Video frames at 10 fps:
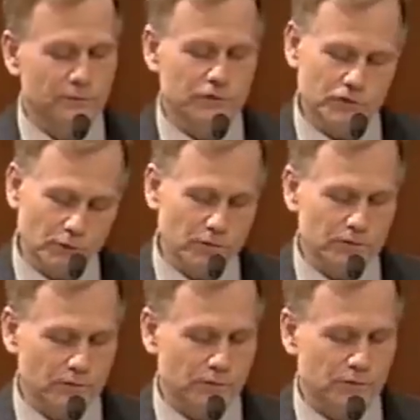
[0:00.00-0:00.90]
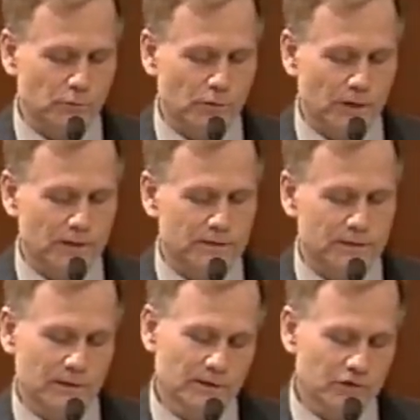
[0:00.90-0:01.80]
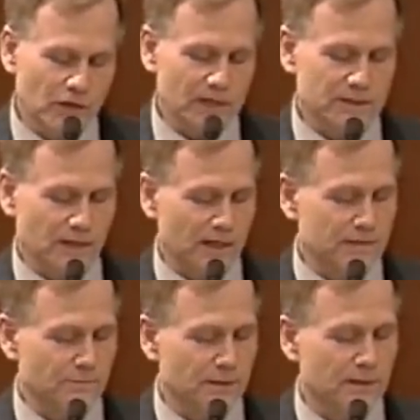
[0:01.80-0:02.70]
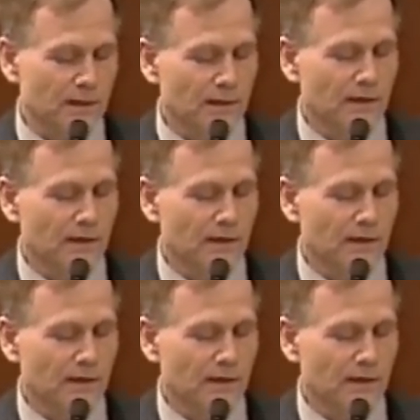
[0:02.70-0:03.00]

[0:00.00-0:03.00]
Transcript: to short, terse warnings, chastisement,